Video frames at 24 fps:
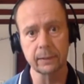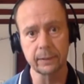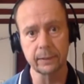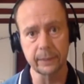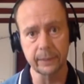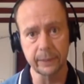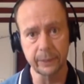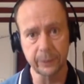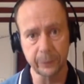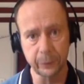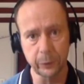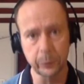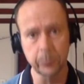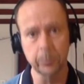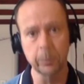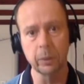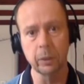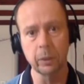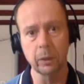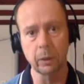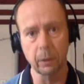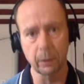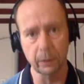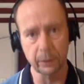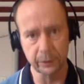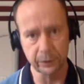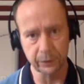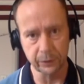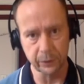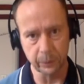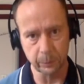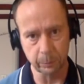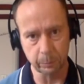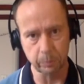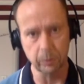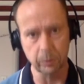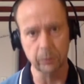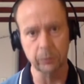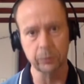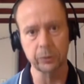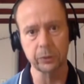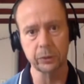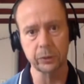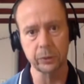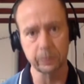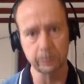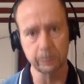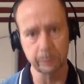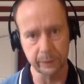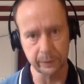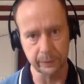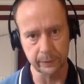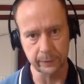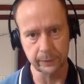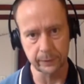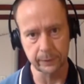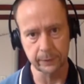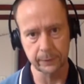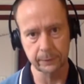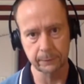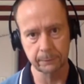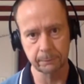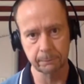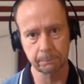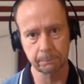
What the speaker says: dehumanized approach to business.